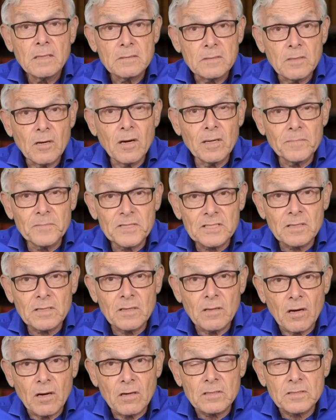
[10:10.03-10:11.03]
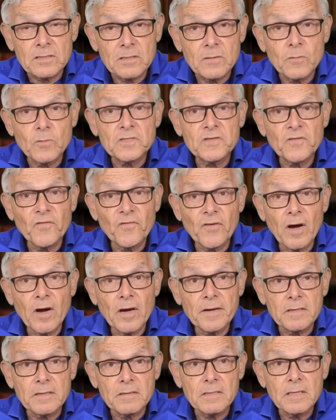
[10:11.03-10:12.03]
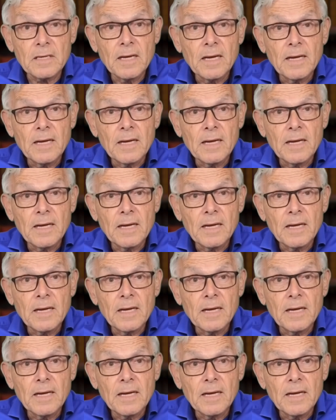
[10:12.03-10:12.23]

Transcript: Thomas Clarkson was fired,